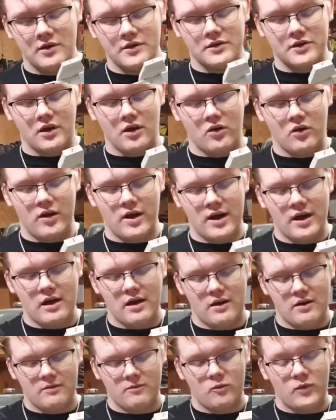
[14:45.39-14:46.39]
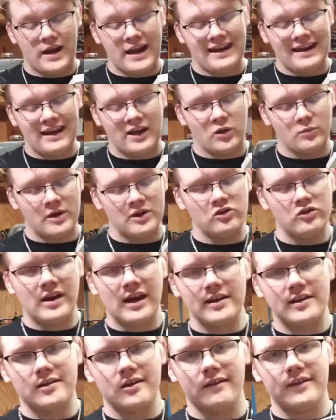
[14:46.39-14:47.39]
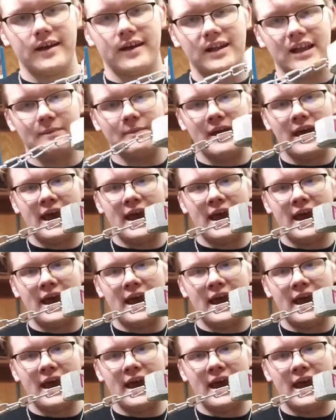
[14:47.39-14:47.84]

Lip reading: So when I nailed them in, you guys saw that clip.